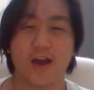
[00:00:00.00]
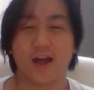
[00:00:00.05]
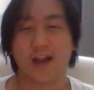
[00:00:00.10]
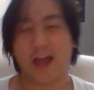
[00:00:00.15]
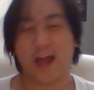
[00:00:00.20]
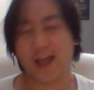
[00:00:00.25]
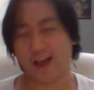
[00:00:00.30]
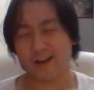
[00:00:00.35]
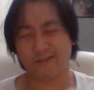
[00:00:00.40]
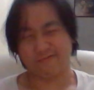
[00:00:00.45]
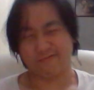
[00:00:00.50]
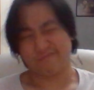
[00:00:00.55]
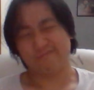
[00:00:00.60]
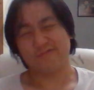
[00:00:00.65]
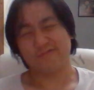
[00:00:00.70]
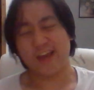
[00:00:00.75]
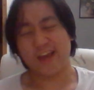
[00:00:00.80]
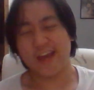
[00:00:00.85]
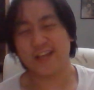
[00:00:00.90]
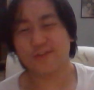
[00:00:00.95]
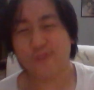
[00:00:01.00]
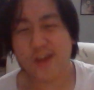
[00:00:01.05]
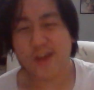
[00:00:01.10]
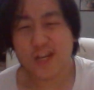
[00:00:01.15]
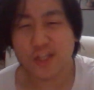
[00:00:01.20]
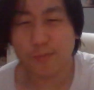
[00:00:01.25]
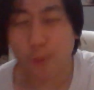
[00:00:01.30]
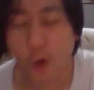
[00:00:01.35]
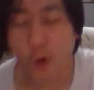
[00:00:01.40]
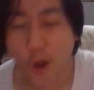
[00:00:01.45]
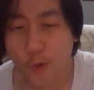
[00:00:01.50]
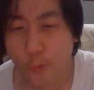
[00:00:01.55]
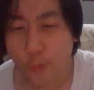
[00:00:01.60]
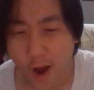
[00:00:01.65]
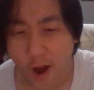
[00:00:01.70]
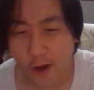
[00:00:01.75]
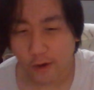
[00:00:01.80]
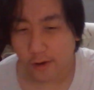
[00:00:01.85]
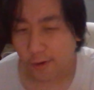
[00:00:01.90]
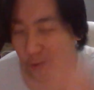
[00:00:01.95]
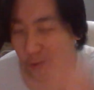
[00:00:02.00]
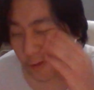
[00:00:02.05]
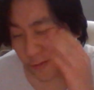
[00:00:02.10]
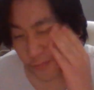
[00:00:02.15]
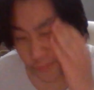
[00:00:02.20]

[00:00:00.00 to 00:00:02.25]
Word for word: Like, he's reached the point where